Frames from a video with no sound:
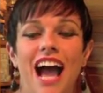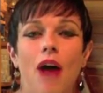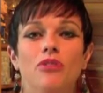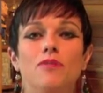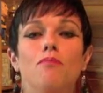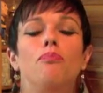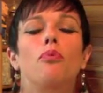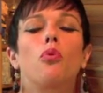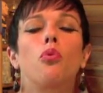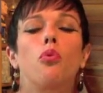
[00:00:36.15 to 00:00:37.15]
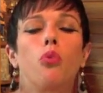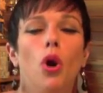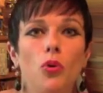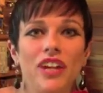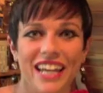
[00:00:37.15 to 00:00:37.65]
I was
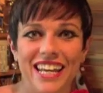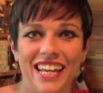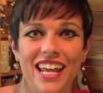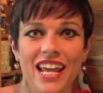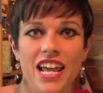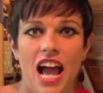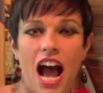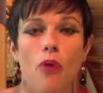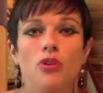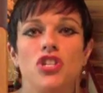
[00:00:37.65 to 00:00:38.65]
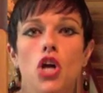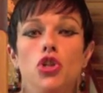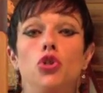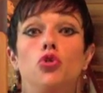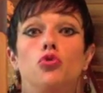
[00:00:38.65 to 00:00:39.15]
broken. I was
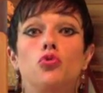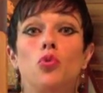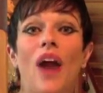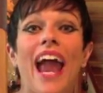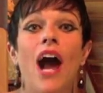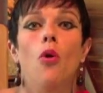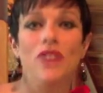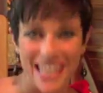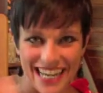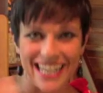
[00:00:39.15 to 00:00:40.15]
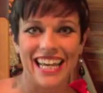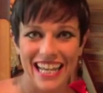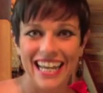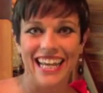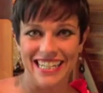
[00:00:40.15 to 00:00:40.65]
drowning
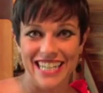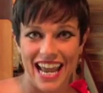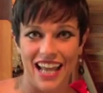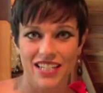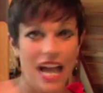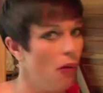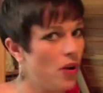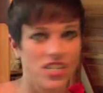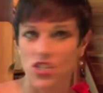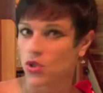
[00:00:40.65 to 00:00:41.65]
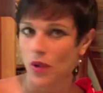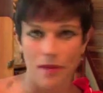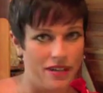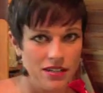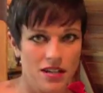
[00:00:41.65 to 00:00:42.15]
in debt. I wasn't
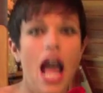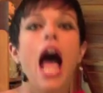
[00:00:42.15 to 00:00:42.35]
swimming.